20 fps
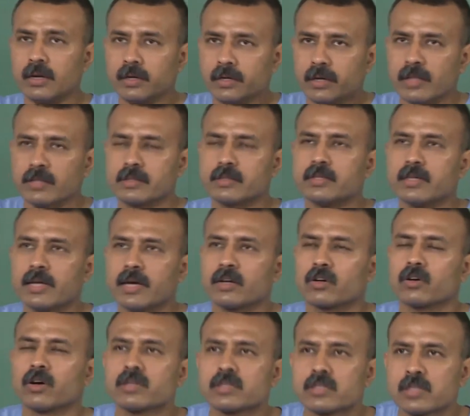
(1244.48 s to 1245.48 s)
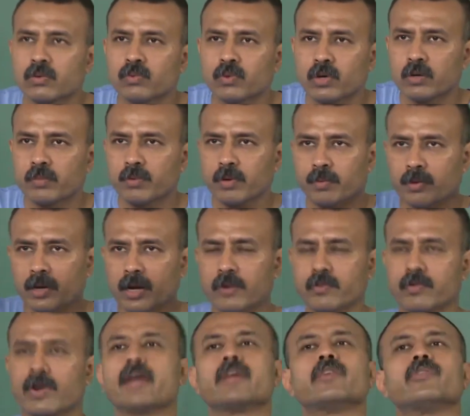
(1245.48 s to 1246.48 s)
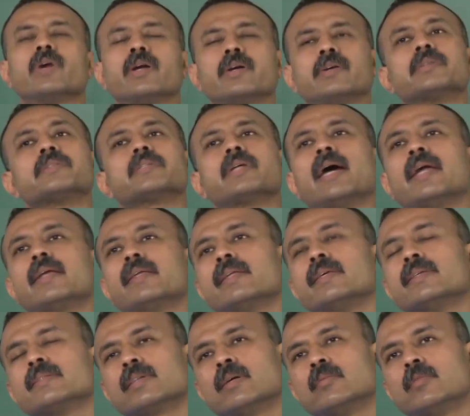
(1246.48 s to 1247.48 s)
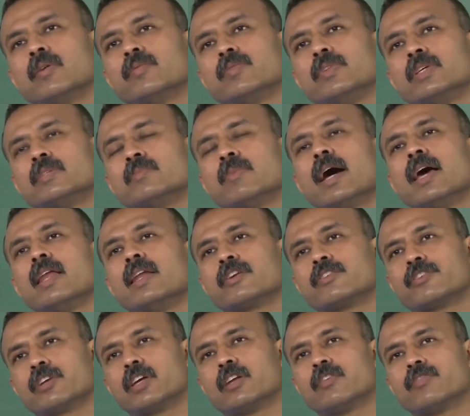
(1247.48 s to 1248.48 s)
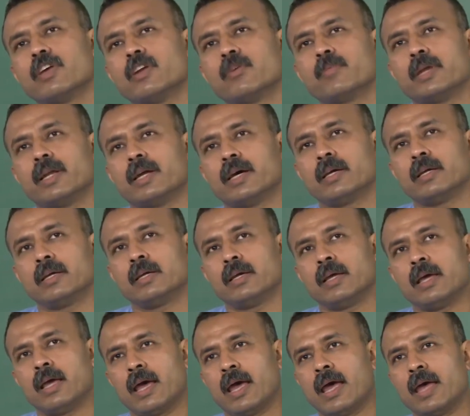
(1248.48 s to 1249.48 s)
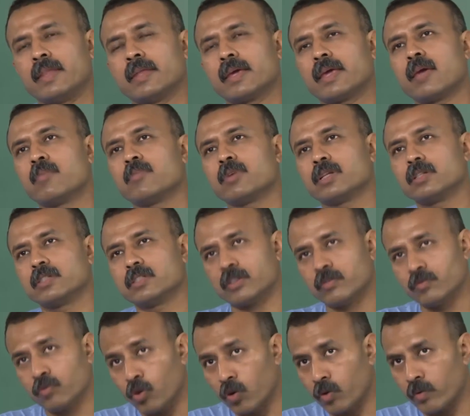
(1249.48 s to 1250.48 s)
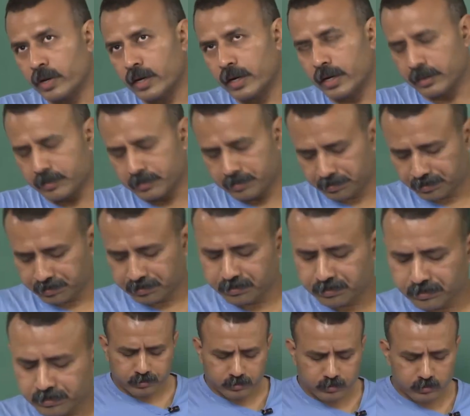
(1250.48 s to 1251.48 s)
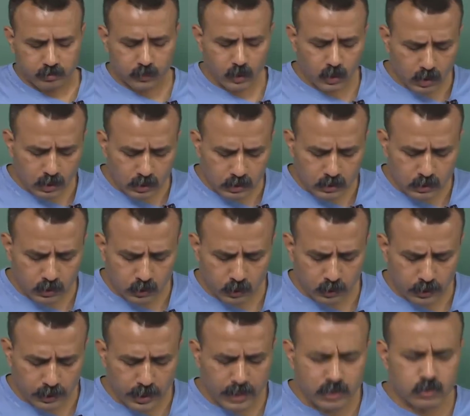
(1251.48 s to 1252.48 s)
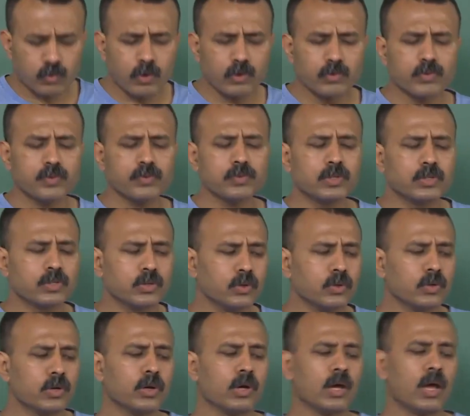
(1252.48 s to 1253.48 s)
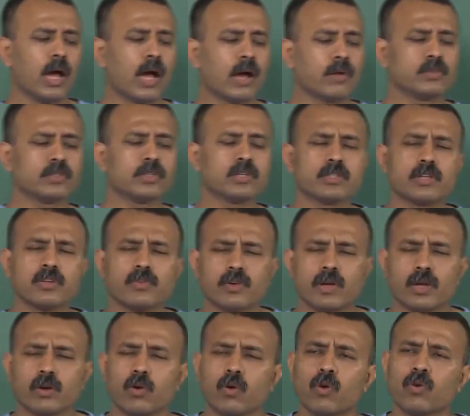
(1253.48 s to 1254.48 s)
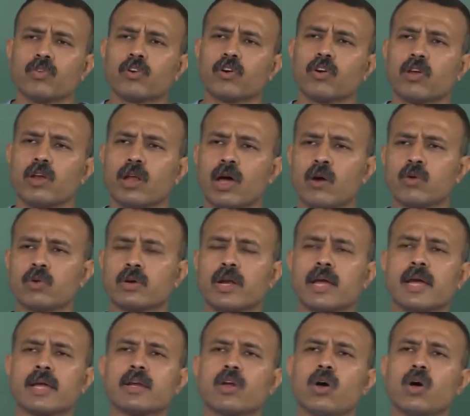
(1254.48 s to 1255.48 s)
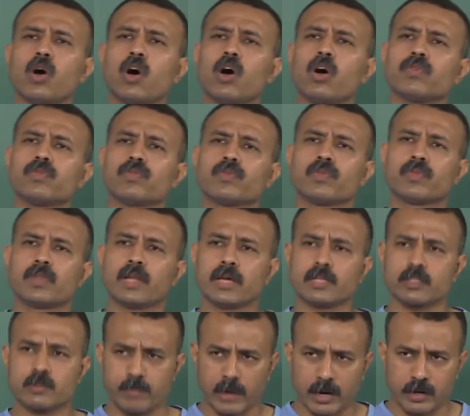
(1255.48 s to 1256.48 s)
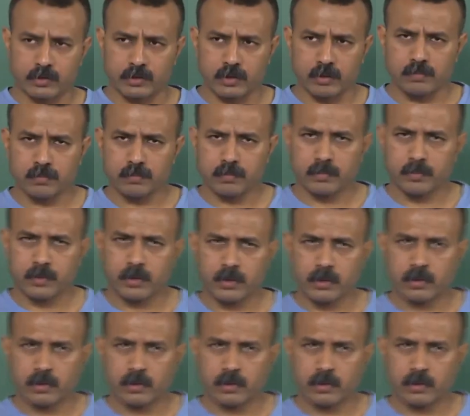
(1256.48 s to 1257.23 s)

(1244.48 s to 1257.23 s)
intensely across the world people are trying to understand these, some of these bioelectrical phenomena and the chemicals involved in it. So next what we will do, I will just give you an overall outline of the spectrum,